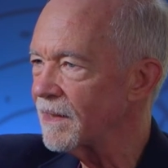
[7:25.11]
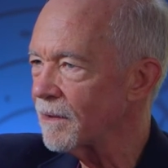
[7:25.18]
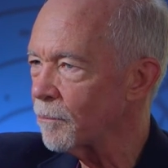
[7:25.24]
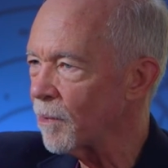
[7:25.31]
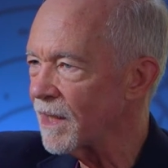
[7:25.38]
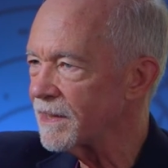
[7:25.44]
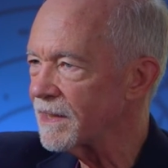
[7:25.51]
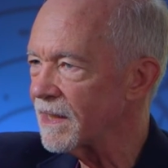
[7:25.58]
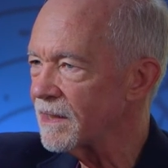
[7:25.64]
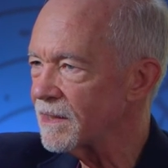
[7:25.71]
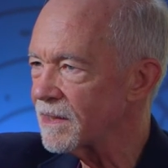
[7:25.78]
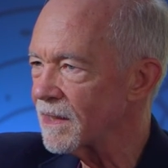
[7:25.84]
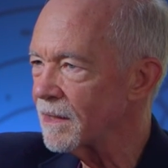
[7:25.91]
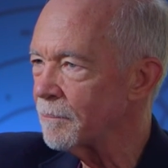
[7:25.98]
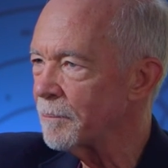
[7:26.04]
that went
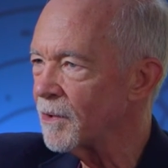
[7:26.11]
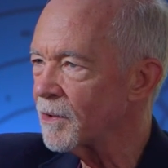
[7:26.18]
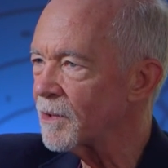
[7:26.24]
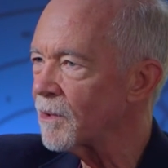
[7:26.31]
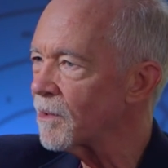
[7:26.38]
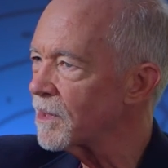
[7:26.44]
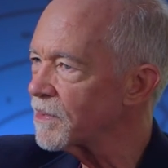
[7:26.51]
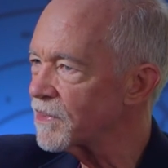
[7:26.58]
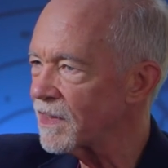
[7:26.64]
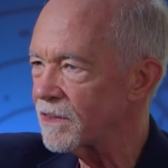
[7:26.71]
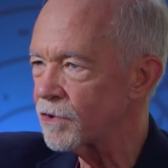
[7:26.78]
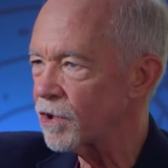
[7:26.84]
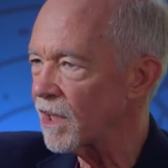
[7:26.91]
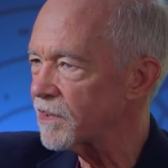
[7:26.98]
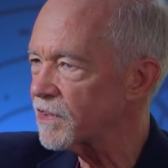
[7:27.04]
into the book, or is it
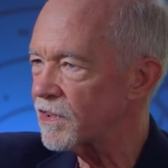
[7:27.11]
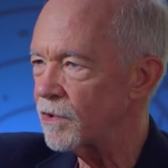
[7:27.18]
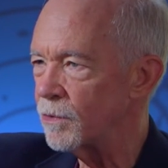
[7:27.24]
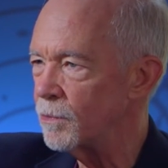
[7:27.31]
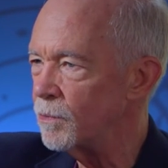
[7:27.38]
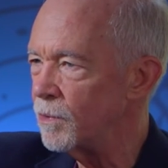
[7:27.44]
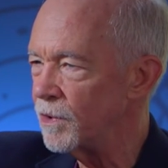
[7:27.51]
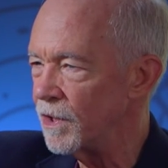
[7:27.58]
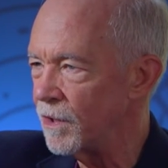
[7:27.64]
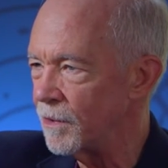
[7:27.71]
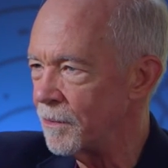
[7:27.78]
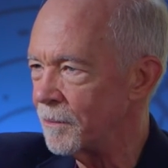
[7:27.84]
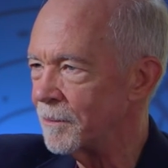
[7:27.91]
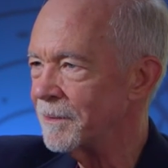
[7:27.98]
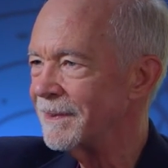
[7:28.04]
just too
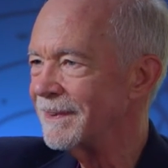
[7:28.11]
new?